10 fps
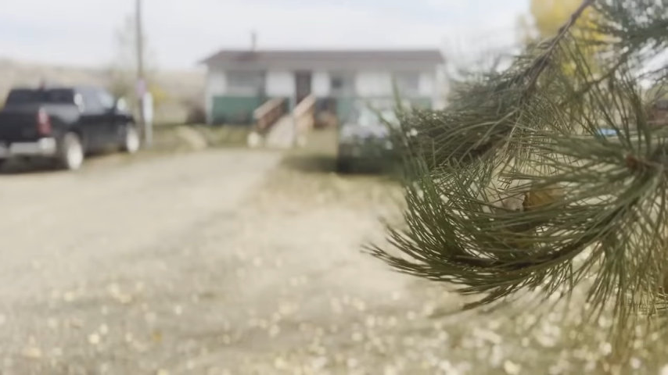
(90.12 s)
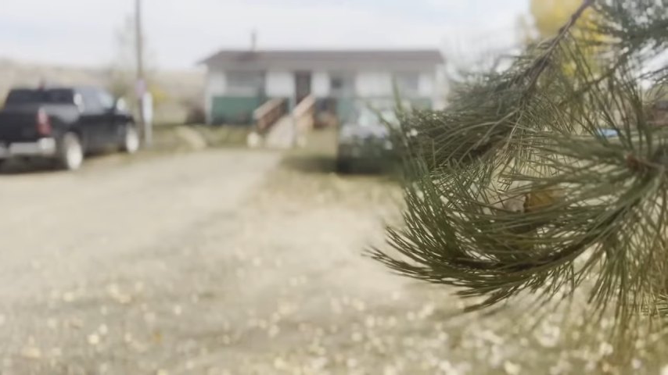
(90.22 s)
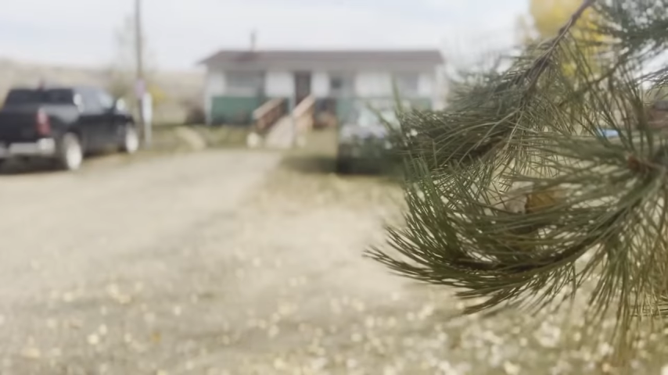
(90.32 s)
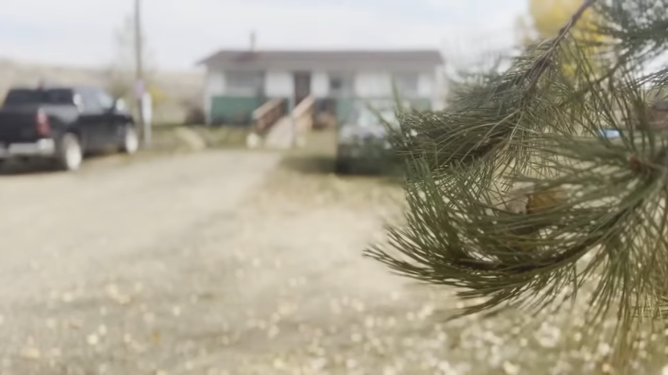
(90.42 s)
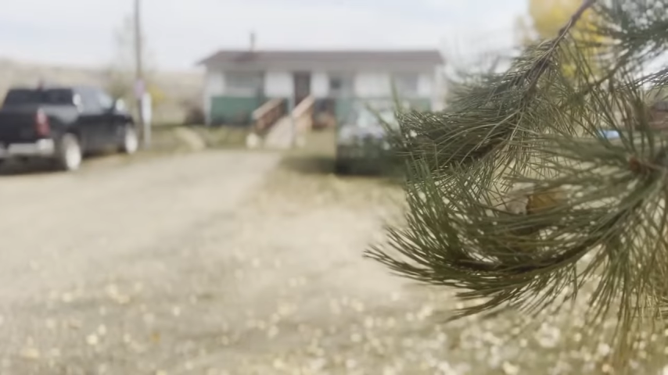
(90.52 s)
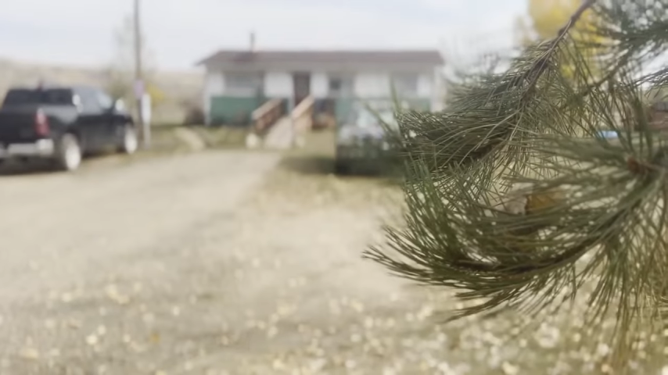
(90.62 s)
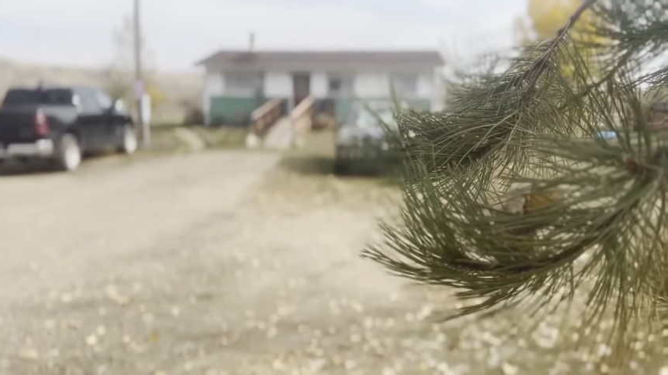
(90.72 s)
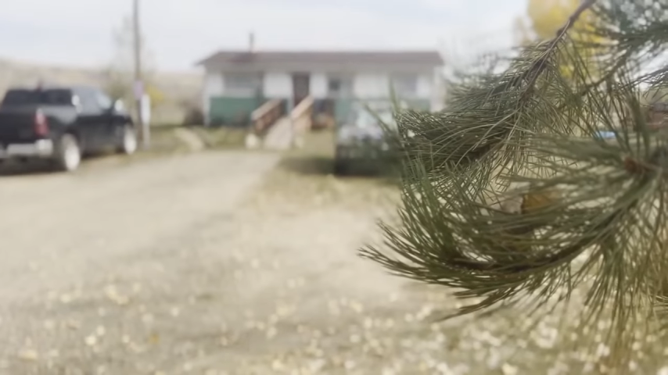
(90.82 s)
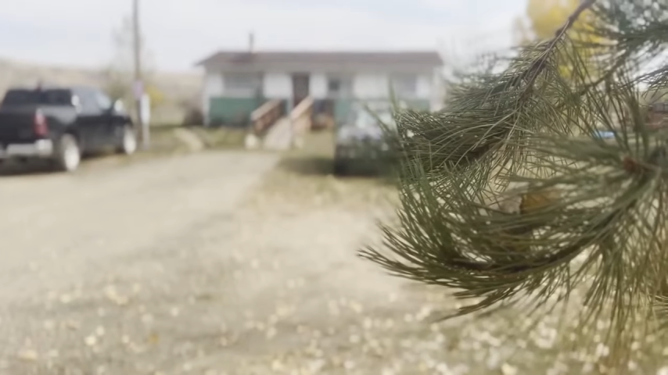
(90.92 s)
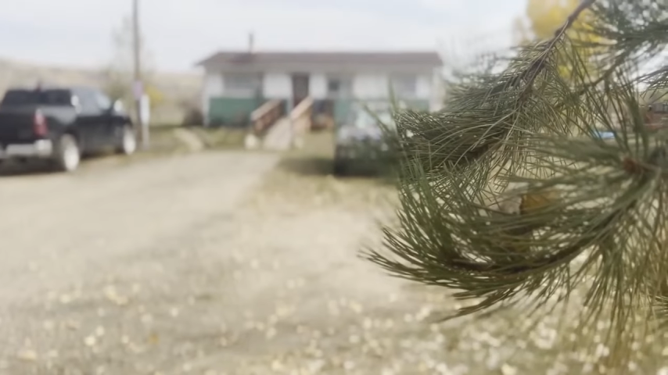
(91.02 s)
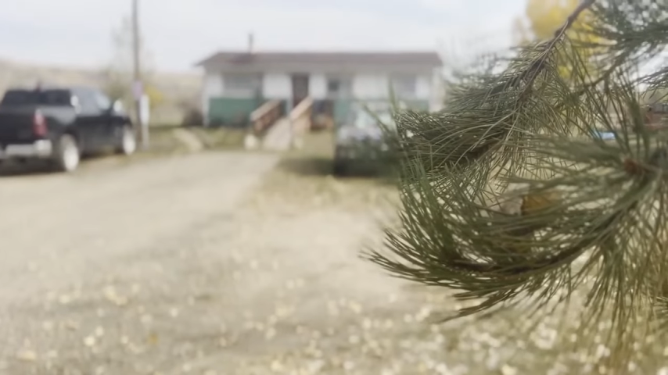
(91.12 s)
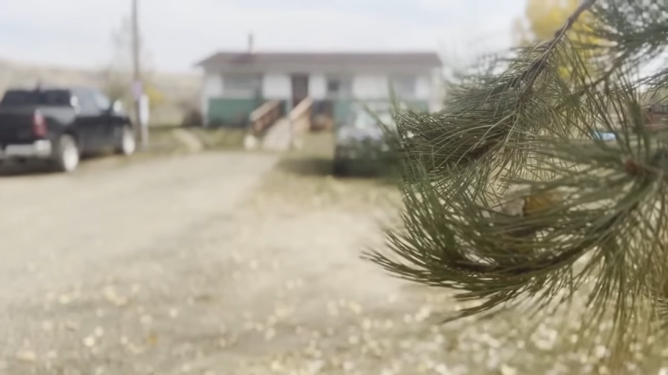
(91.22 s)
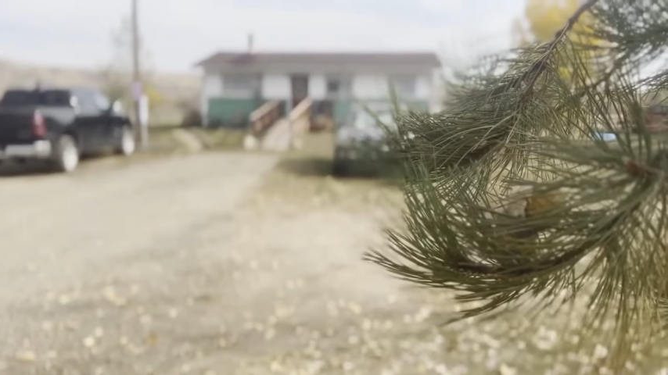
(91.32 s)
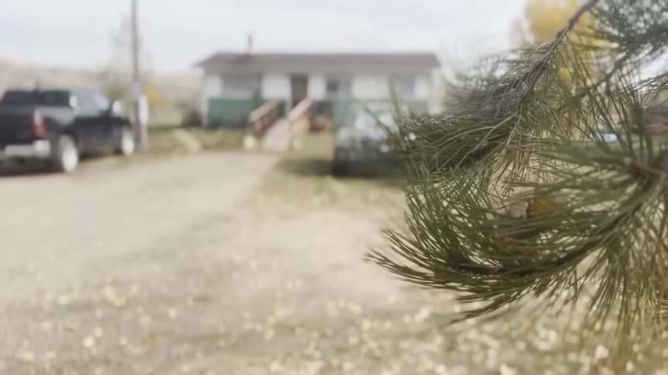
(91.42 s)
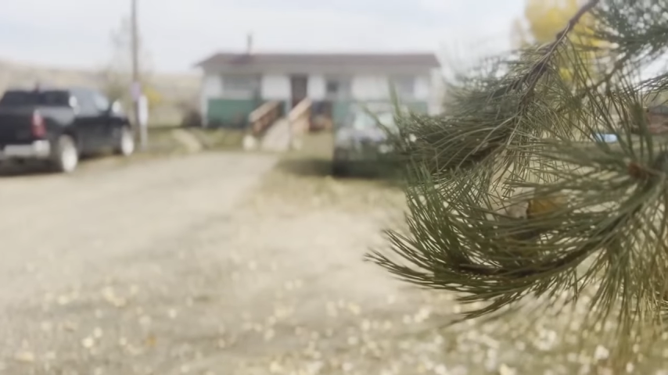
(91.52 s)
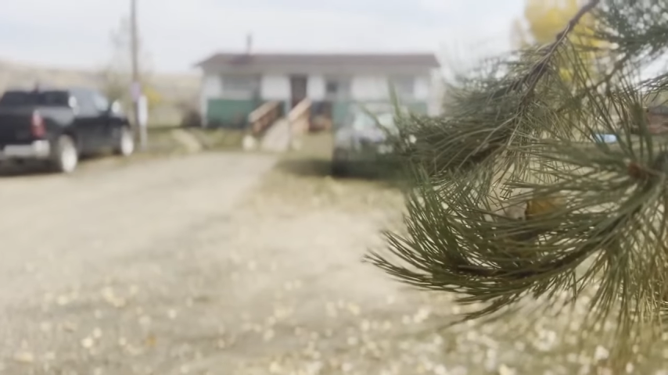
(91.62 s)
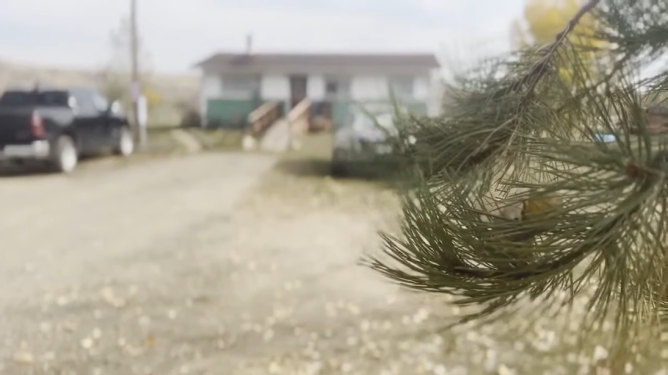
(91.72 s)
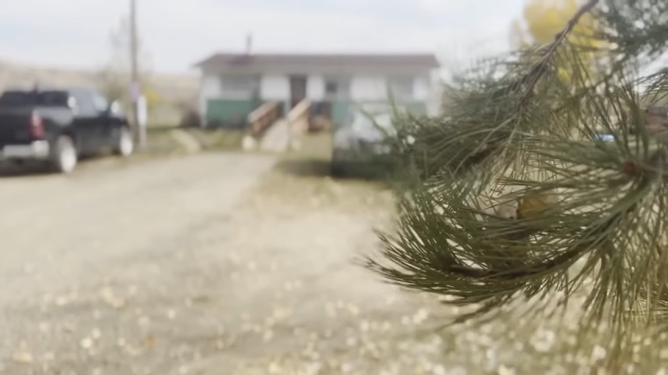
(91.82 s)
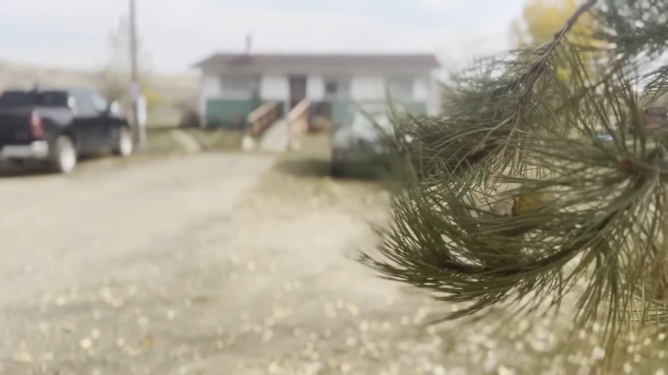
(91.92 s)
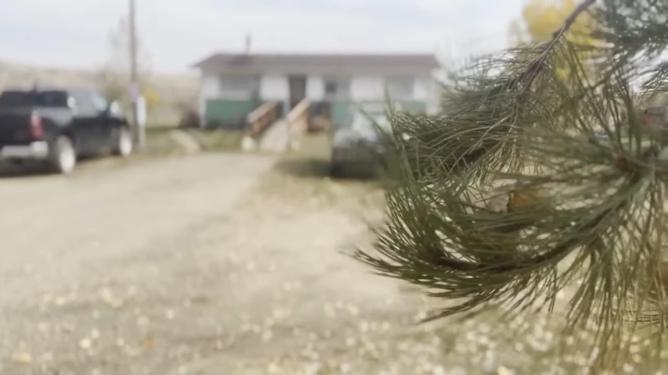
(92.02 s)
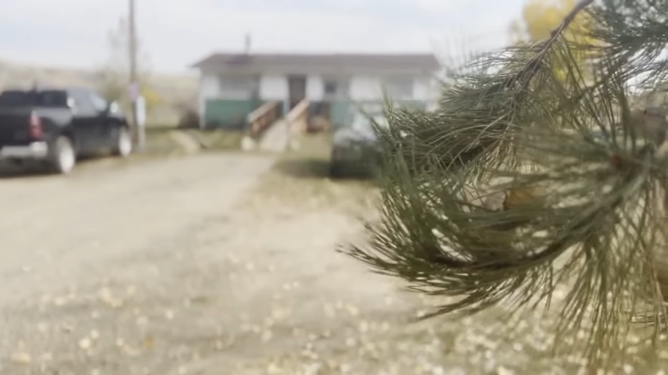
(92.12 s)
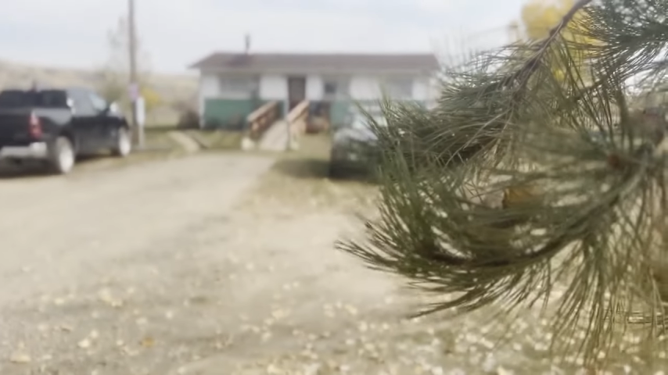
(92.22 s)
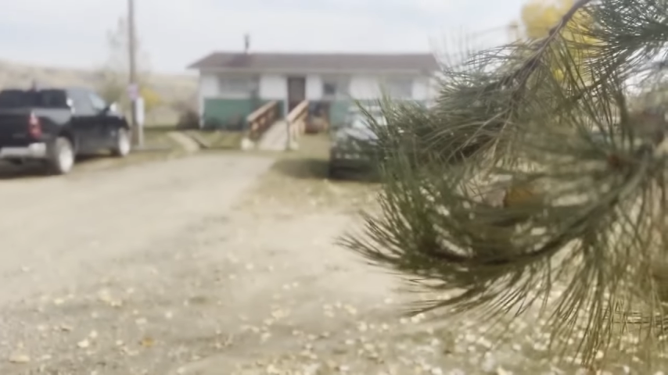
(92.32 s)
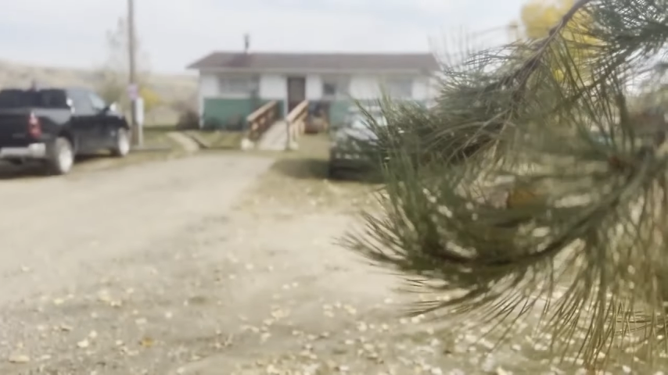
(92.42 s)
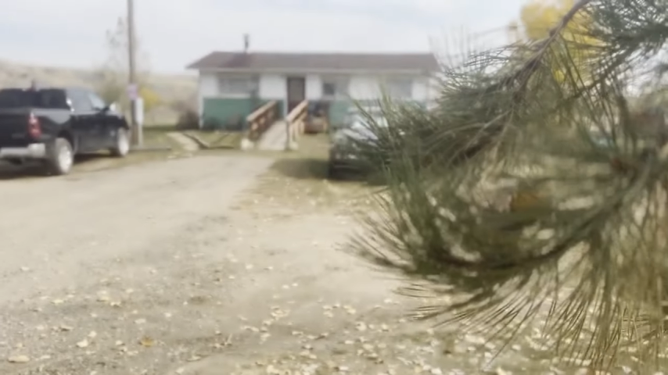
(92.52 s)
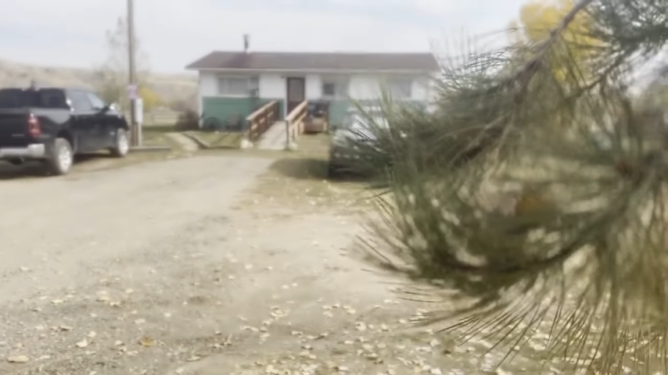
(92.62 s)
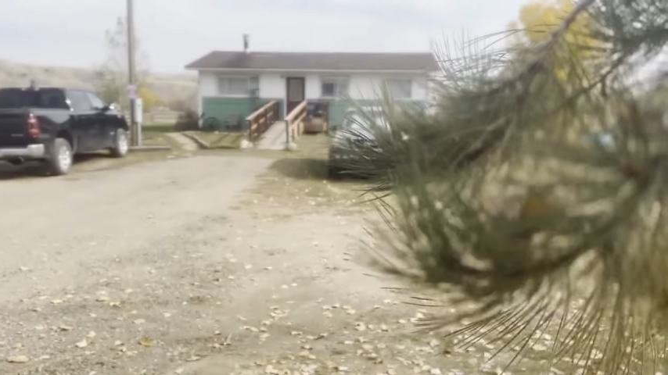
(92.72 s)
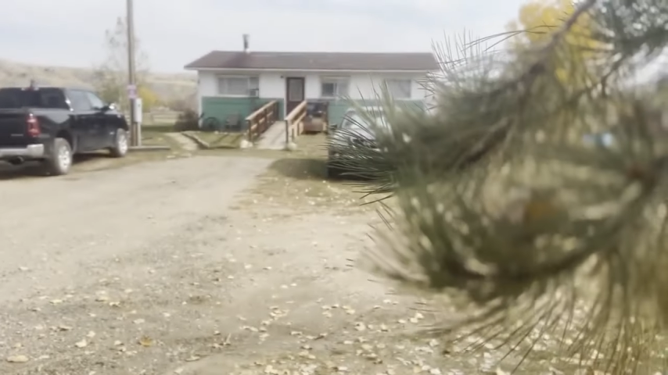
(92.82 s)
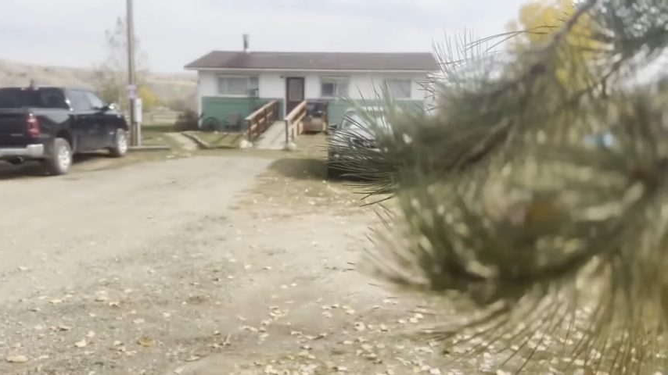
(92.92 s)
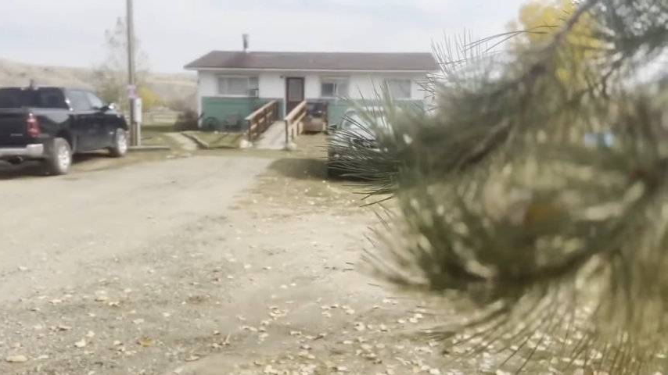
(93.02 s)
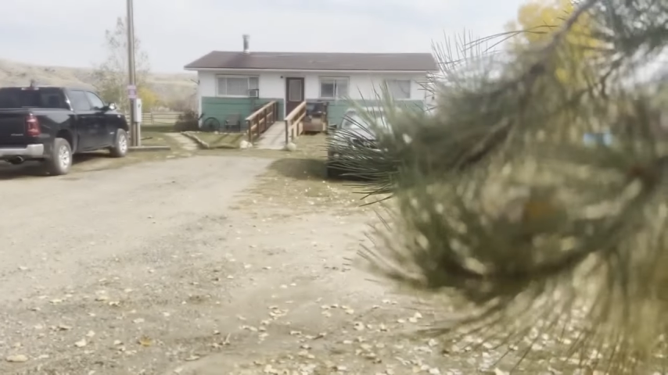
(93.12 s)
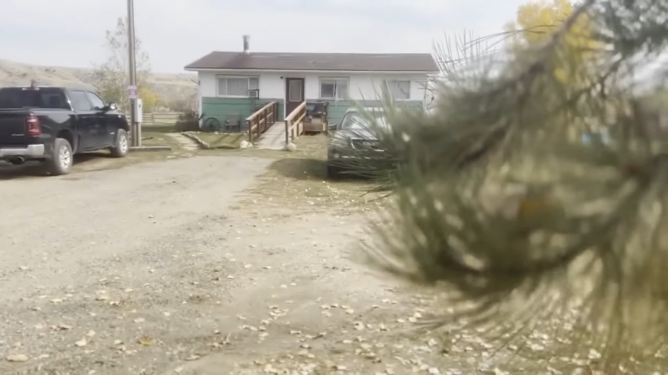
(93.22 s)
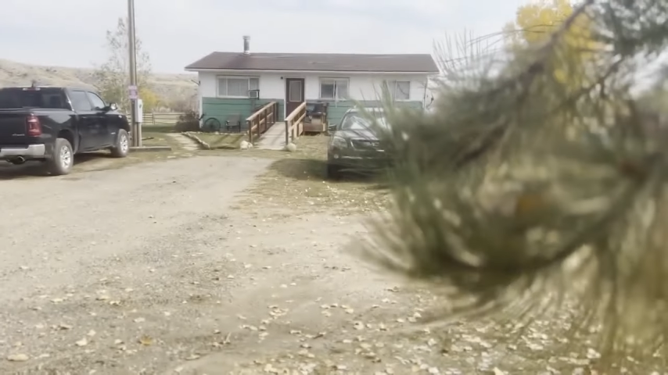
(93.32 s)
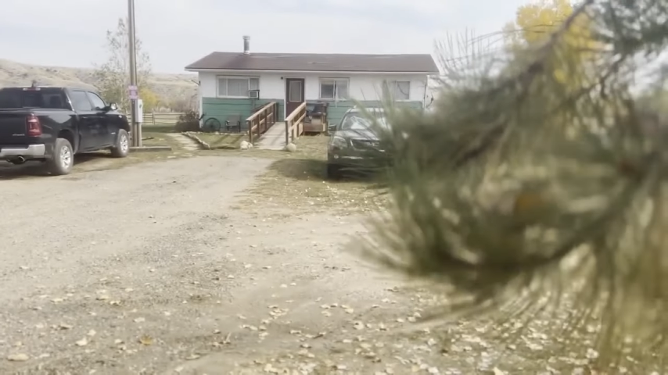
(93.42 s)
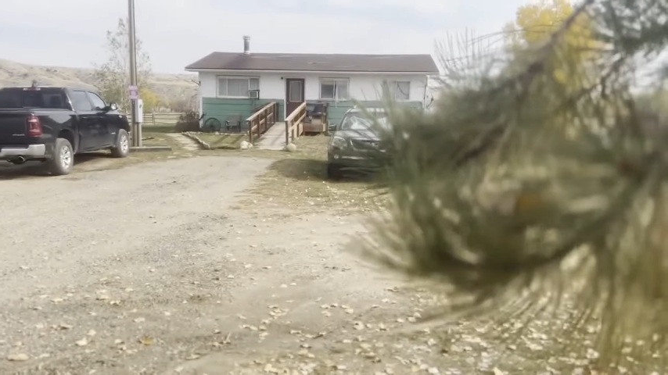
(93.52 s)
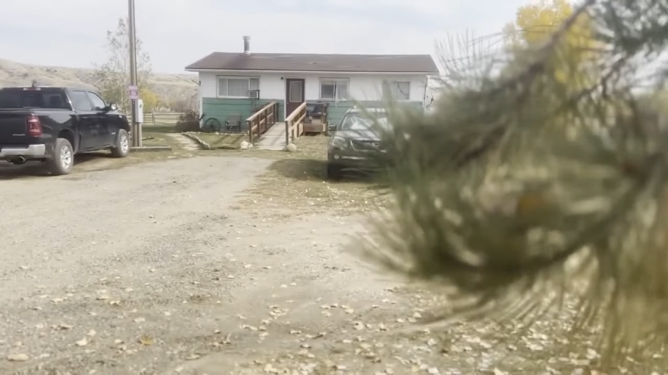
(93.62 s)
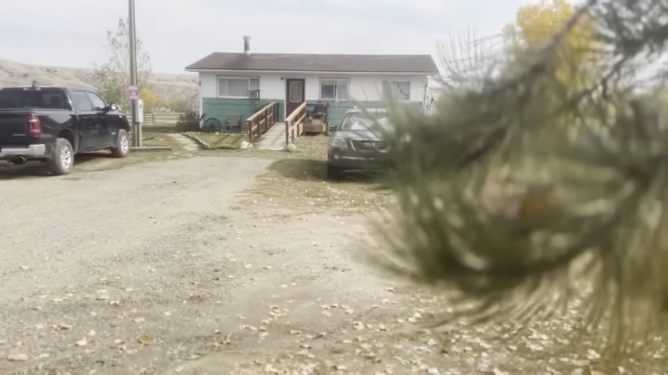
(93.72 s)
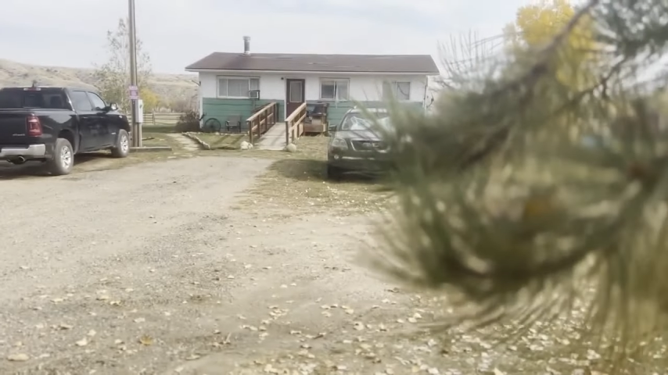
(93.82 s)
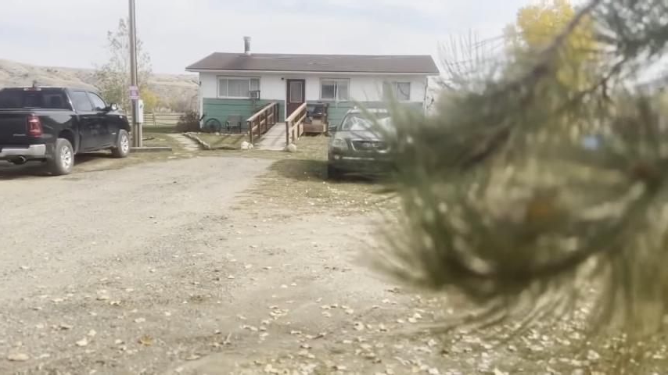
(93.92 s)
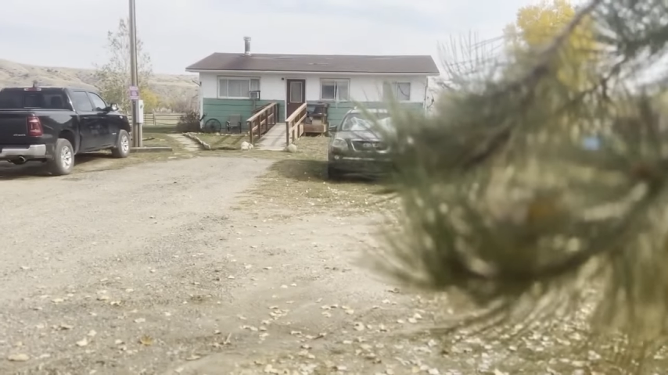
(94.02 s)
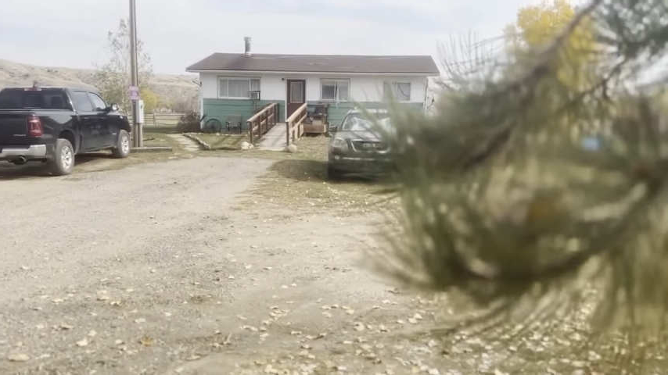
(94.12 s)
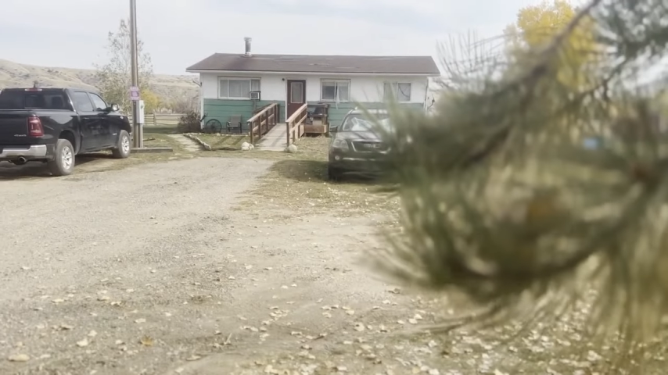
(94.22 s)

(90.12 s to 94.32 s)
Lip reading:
[unreadable: no face in view]